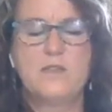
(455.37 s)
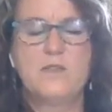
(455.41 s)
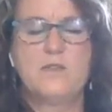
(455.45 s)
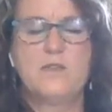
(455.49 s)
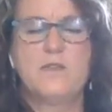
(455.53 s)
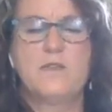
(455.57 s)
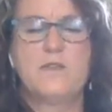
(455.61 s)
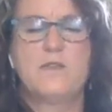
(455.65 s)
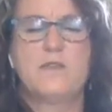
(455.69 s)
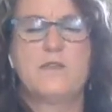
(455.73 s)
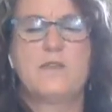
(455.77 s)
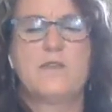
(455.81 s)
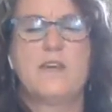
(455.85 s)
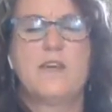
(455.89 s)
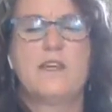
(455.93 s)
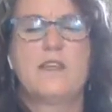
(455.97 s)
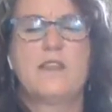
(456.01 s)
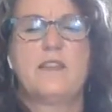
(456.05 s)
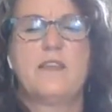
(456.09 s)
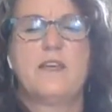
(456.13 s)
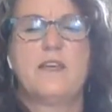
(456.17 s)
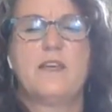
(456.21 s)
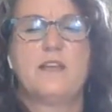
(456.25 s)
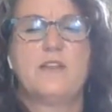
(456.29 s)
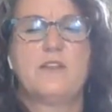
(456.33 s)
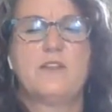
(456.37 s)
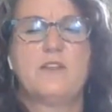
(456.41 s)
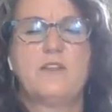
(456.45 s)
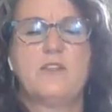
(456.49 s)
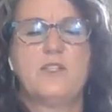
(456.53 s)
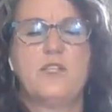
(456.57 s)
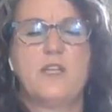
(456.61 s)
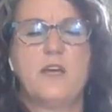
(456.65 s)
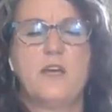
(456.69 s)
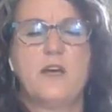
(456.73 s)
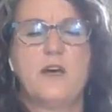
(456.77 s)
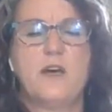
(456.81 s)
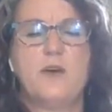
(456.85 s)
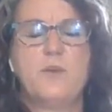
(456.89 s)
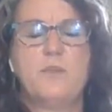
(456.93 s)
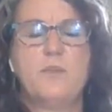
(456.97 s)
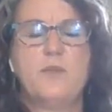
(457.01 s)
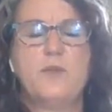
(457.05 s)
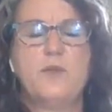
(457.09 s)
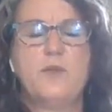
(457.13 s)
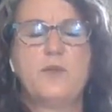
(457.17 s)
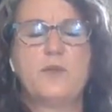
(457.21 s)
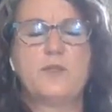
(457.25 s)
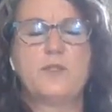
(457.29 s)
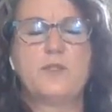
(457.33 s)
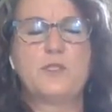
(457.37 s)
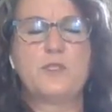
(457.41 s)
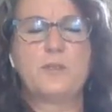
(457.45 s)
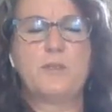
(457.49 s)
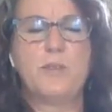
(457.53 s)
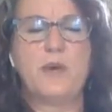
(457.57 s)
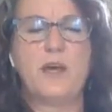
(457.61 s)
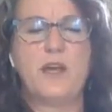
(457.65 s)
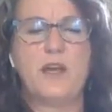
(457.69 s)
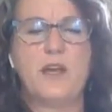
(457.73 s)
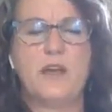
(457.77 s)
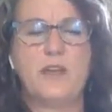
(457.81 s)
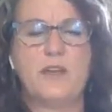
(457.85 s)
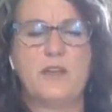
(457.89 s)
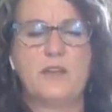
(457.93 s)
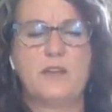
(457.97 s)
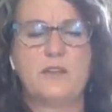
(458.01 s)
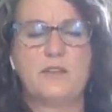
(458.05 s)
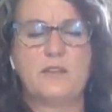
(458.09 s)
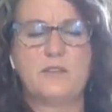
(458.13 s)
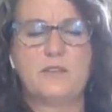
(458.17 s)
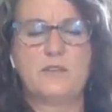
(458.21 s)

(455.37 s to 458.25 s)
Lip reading: to invite that energy up your spine.